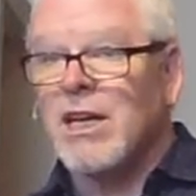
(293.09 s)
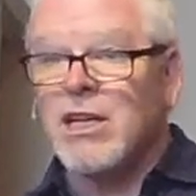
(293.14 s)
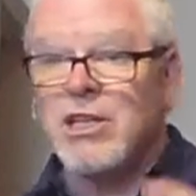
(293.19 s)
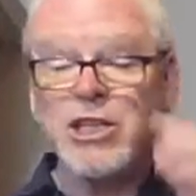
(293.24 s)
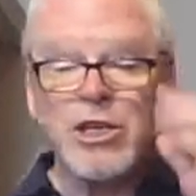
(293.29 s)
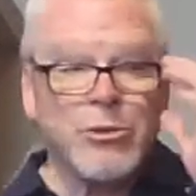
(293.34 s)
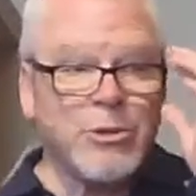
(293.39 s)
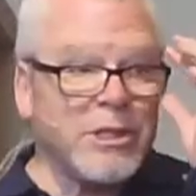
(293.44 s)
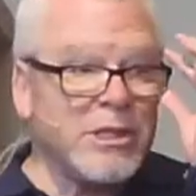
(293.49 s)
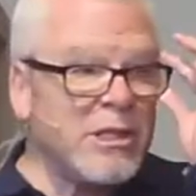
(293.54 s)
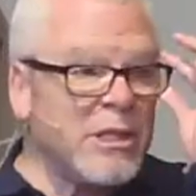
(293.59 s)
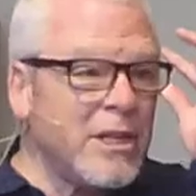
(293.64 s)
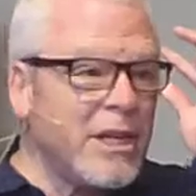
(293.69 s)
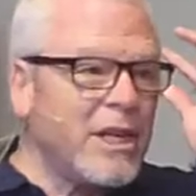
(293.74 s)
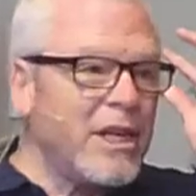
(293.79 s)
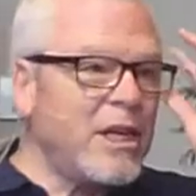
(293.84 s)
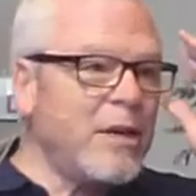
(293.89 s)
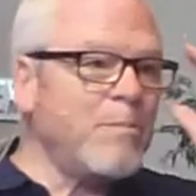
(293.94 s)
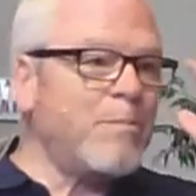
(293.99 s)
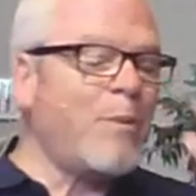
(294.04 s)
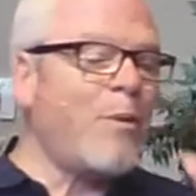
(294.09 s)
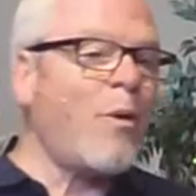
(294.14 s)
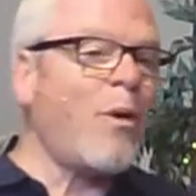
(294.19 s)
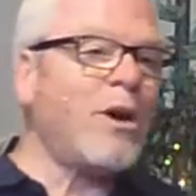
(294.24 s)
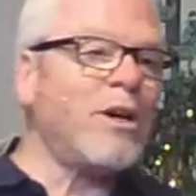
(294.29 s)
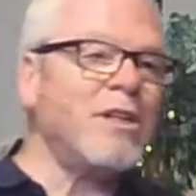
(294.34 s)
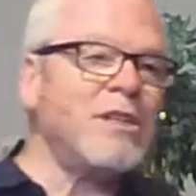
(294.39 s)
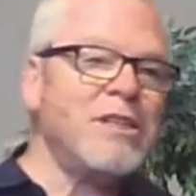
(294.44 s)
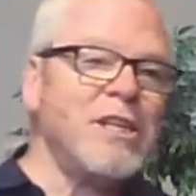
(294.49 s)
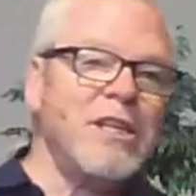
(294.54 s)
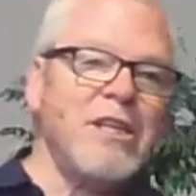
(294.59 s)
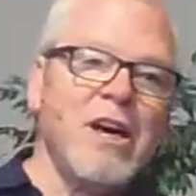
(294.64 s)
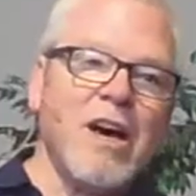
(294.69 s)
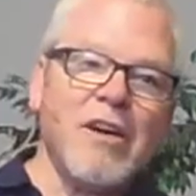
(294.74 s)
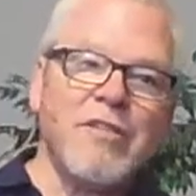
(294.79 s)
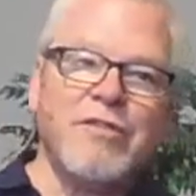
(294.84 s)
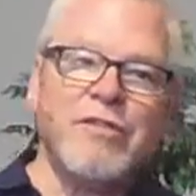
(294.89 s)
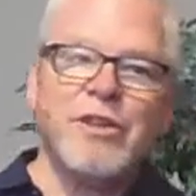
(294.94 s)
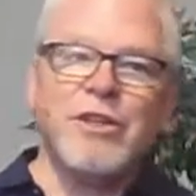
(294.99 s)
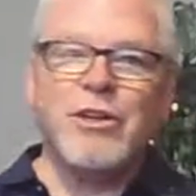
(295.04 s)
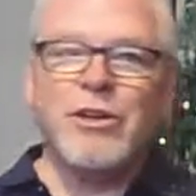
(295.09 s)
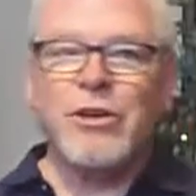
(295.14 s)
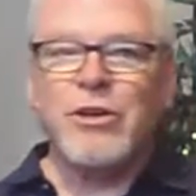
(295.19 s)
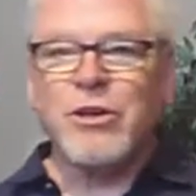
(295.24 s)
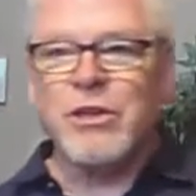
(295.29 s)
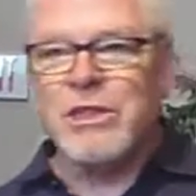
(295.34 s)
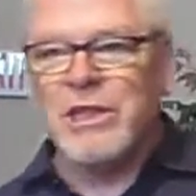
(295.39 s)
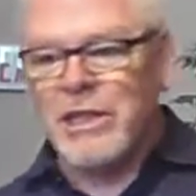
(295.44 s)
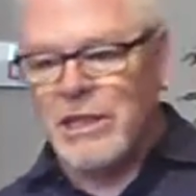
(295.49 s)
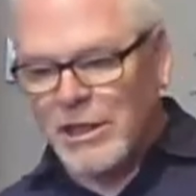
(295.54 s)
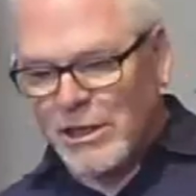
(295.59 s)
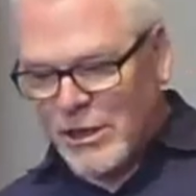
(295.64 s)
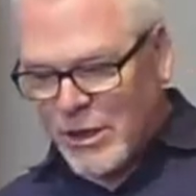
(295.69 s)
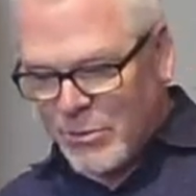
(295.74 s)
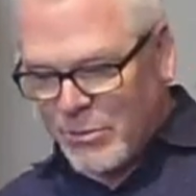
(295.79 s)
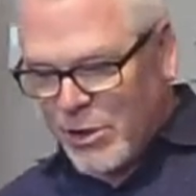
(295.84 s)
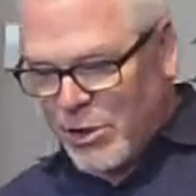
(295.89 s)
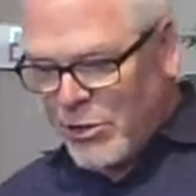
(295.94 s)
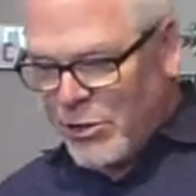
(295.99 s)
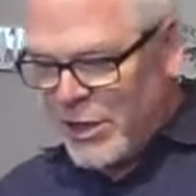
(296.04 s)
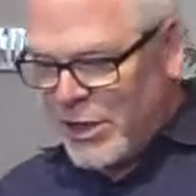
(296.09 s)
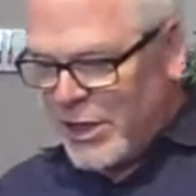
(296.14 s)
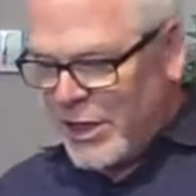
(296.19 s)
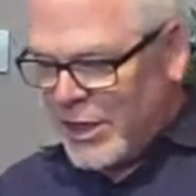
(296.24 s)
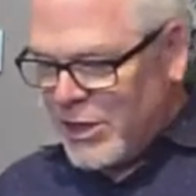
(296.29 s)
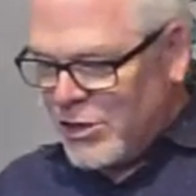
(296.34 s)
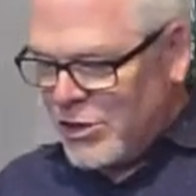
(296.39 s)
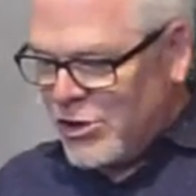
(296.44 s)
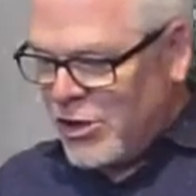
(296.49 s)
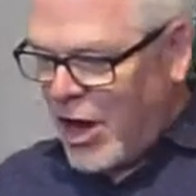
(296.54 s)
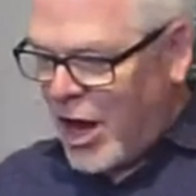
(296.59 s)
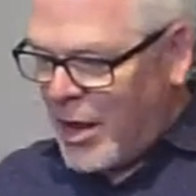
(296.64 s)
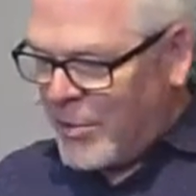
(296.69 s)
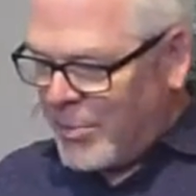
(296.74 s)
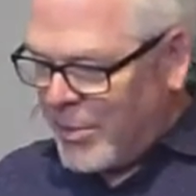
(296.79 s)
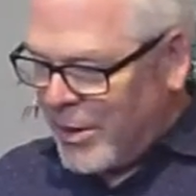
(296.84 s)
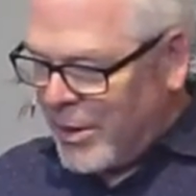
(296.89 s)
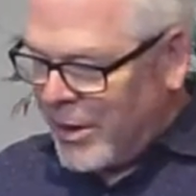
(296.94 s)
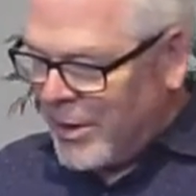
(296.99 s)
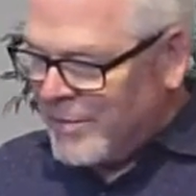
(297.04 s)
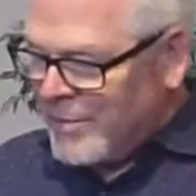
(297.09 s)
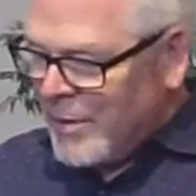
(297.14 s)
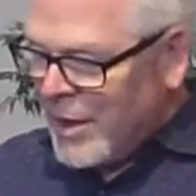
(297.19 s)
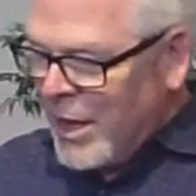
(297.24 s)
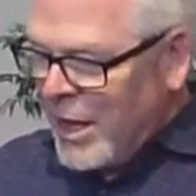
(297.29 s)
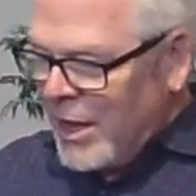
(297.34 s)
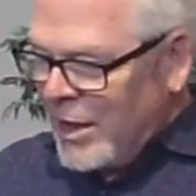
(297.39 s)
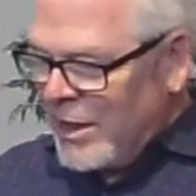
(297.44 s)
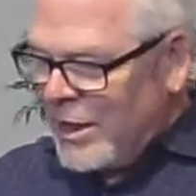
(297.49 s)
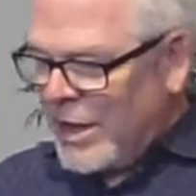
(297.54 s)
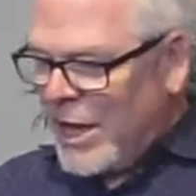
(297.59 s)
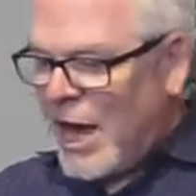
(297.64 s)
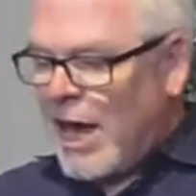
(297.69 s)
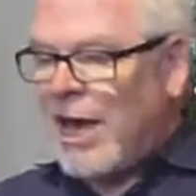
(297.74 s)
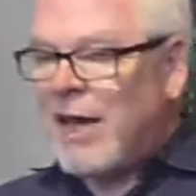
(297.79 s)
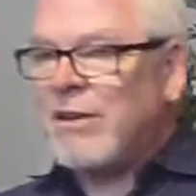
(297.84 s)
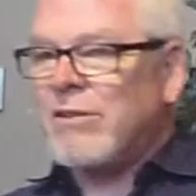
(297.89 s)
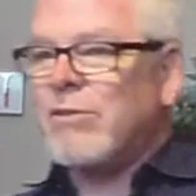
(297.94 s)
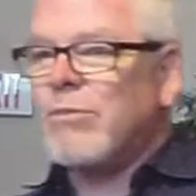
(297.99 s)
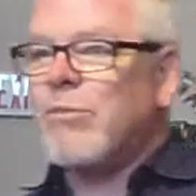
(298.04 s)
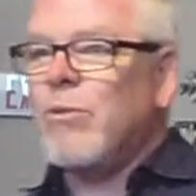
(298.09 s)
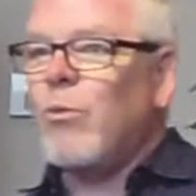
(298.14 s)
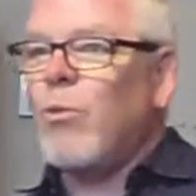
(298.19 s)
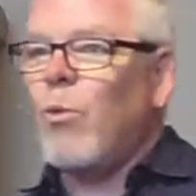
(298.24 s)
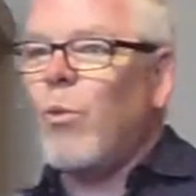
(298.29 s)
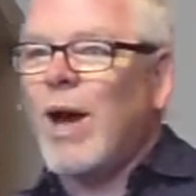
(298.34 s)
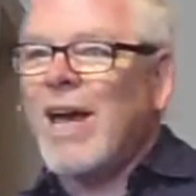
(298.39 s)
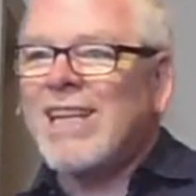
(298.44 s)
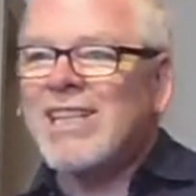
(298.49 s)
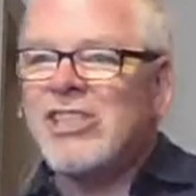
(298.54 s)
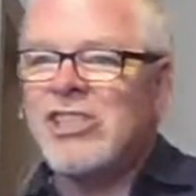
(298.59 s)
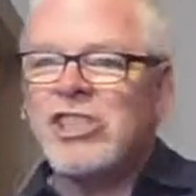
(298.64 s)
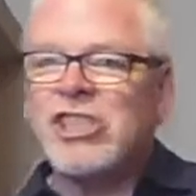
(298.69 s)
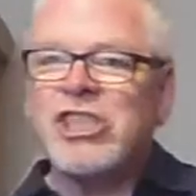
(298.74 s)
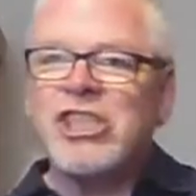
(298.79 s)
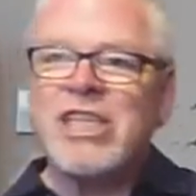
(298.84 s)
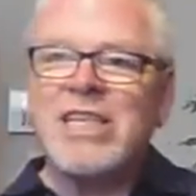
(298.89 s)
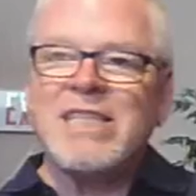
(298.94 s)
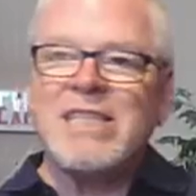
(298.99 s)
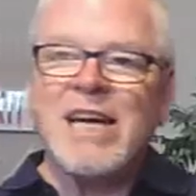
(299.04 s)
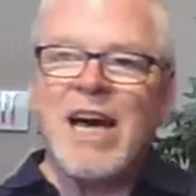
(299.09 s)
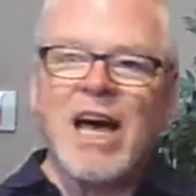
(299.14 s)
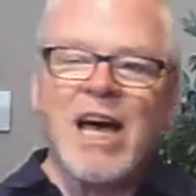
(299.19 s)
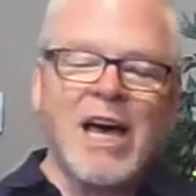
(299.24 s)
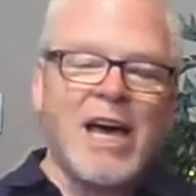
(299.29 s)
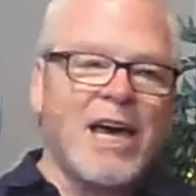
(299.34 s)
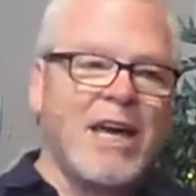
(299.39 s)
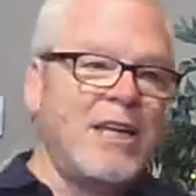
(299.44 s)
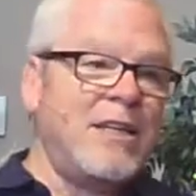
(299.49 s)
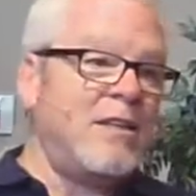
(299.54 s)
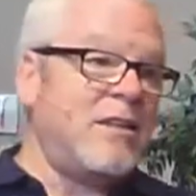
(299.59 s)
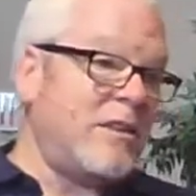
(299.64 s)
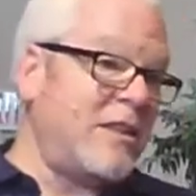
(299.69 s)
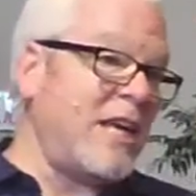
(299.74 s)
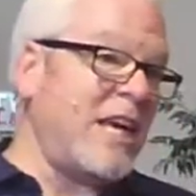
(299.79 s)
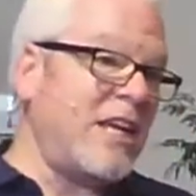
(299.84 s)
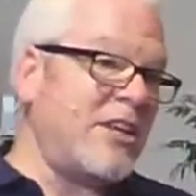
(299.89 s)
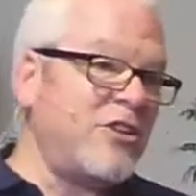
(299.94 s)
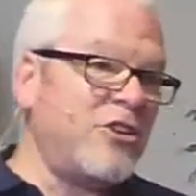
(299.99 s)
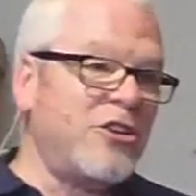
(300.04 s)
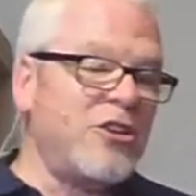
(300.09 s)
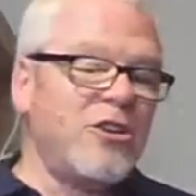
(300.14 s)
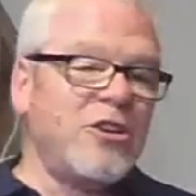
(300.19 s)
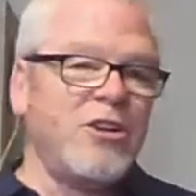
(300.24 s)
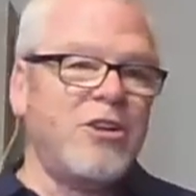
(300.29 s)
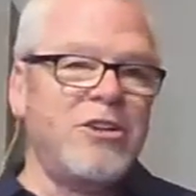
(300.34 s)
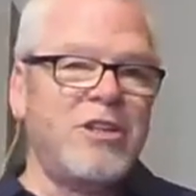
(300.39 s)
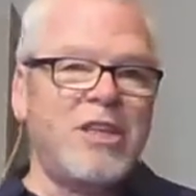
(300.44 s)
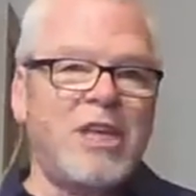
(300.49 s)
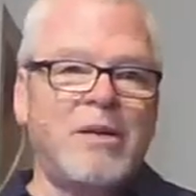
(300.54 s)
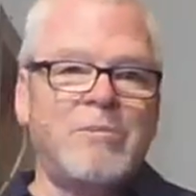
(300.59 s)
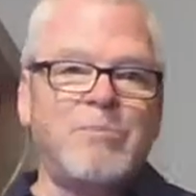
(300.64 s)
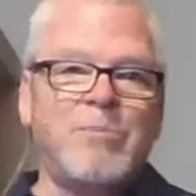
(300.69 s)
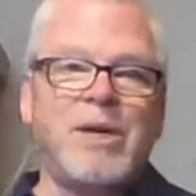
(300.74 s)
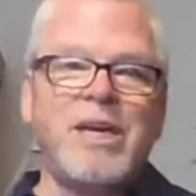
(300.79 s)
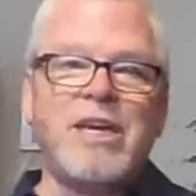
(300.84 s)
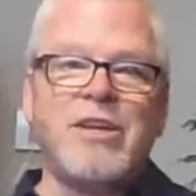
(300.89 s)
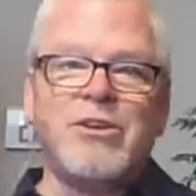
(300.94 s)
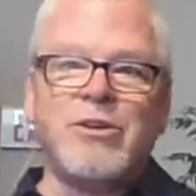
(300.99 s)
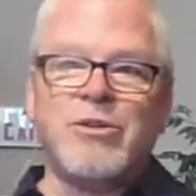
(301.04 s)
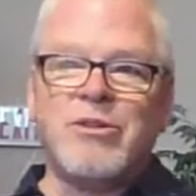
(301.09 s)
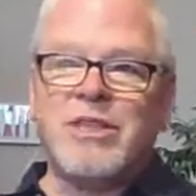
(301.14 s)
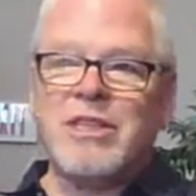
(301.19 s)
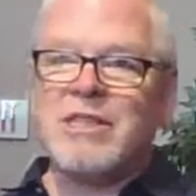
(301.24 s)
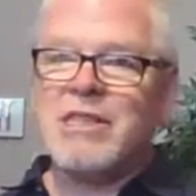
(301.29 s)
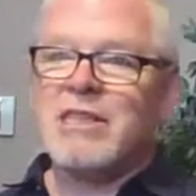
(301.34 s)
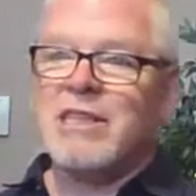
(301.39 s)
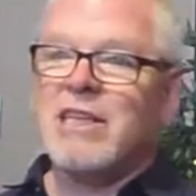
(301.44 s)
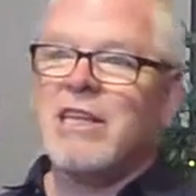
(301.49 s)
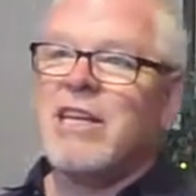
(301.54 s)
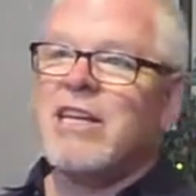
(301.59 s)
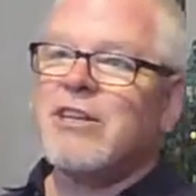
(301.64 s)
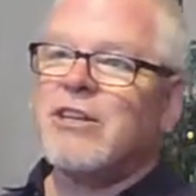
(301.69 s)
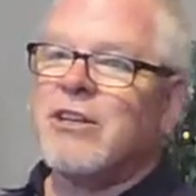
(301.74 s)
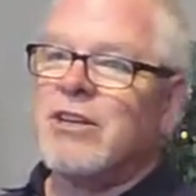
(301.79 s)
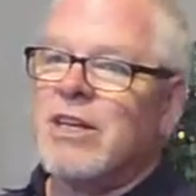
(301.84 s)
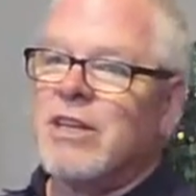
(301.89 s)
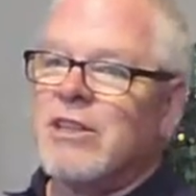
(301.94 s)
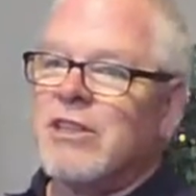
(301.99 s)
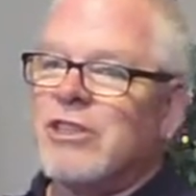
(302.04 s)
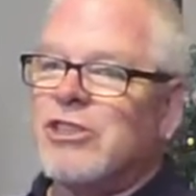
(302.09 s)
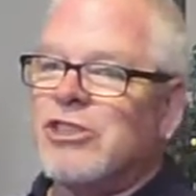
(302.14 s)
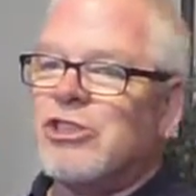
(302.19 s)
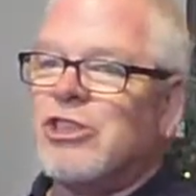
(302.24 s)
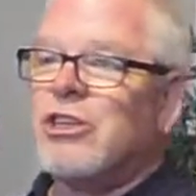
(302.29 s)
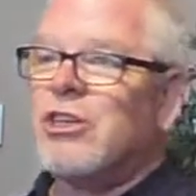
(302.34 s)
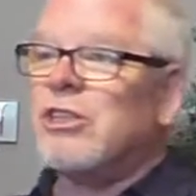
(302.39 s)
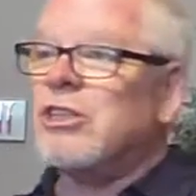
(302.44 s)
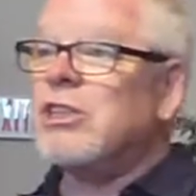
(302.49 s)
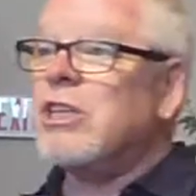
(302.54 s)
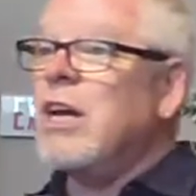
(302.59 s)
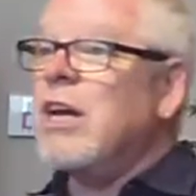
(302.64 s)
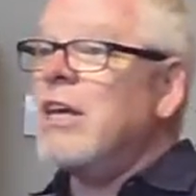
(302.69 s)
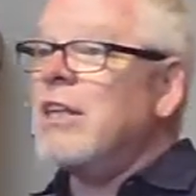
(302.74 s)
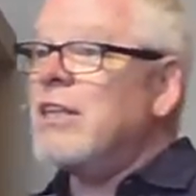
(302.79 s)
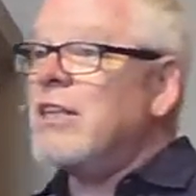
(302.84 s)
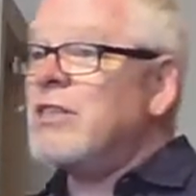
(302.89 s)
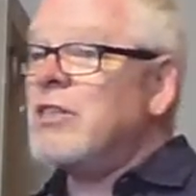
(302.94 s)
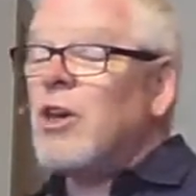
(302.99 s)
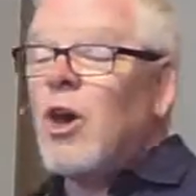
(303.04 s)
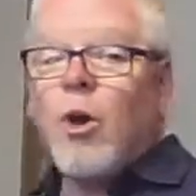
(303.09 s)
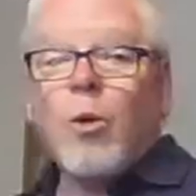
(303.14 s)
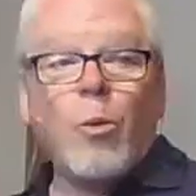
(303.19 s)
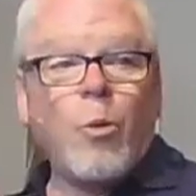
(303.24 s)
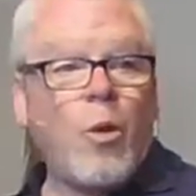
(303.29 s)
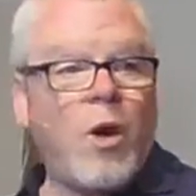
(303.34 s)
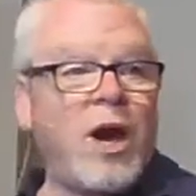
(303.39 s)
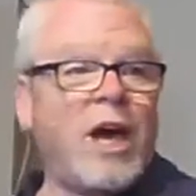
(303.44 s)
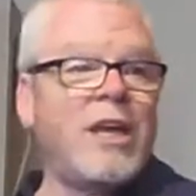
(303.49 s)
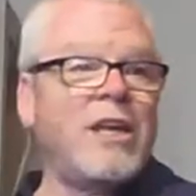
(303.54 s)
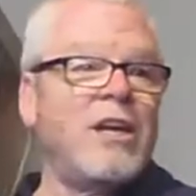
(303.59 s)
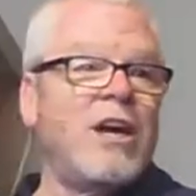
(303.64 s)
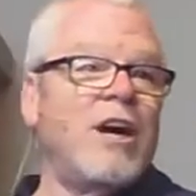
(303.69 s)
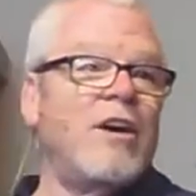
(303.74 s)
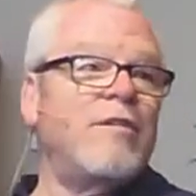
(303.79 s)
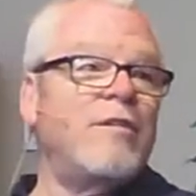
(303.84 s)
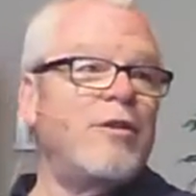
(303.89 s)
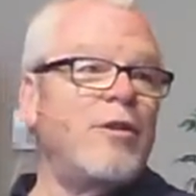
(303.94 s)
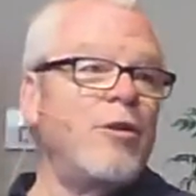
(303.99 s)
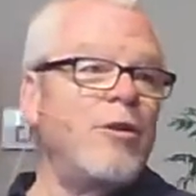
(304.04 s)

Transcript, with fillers: She was important enough in her little community in Joppa that when she died, they had heard that Peter, this leader in the church, this one of